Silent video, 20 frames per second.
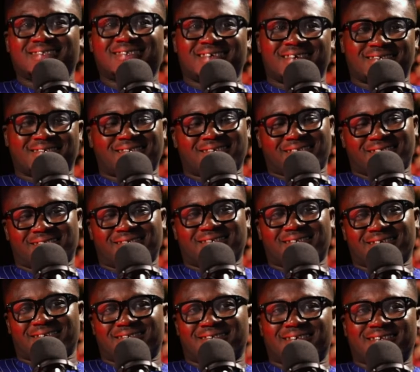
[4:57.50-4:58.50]
Yes, yes, yes,
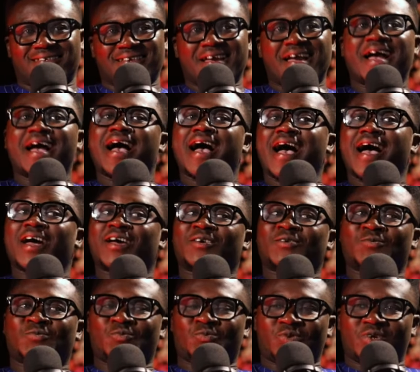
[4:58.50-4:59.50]
yes, yes. I
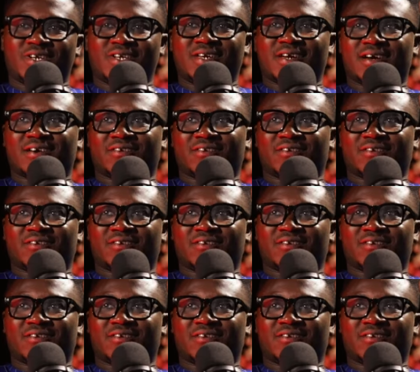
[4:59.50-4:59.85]
really